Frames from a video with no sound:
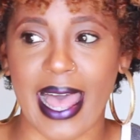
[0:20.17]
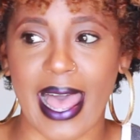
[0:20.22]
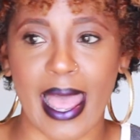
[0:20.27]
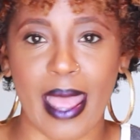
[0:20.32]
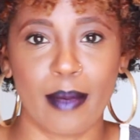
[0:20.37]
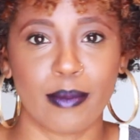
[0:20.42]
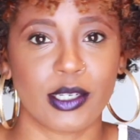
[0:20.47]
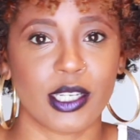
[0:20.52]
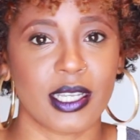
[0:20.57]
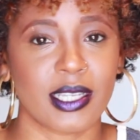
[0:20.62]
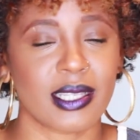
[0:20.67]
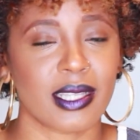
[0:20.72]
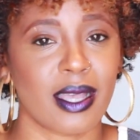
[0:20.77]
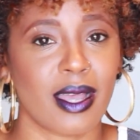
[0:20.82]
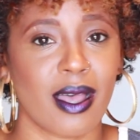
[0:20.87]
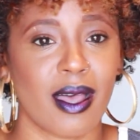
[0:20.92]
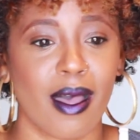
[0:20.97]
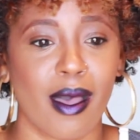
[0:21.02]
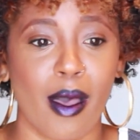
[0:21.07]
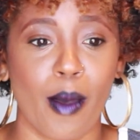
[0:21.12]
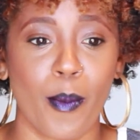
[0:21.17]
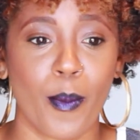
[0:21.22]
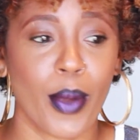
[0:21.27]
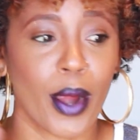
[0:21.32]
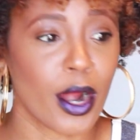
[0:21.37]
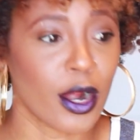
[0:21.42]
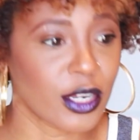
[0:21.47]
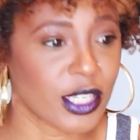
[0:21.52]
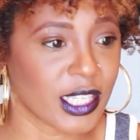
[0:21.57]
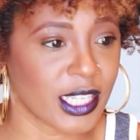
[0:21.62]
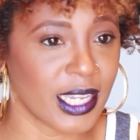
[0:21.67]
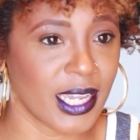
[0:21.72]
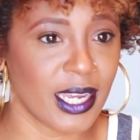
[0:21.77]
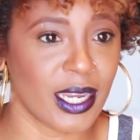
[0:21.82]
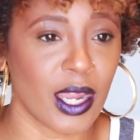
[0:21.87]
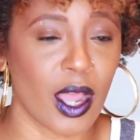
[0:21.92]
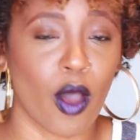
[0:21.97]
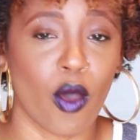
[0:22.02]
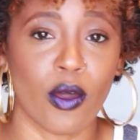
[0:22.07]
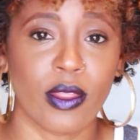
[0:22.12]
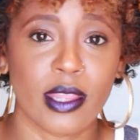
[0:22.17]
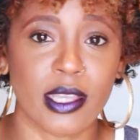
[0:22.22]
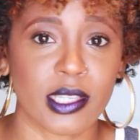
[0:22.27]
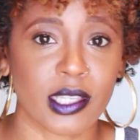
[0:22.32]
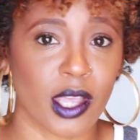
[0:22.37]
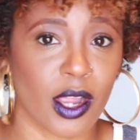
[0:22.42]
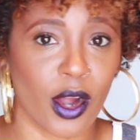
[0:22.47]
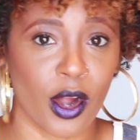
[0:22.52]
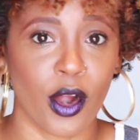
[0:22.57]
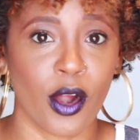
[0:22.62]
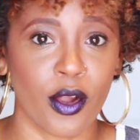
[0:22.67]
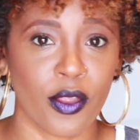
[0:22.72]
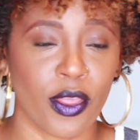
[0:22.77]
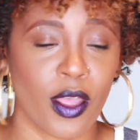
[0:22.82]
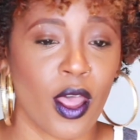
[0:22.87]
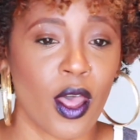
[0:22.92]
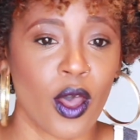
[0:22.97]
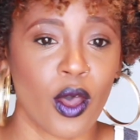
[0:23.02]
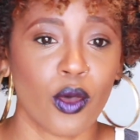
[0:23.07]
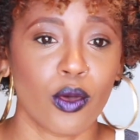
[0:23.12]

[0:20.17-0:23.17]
I am just a person on this earth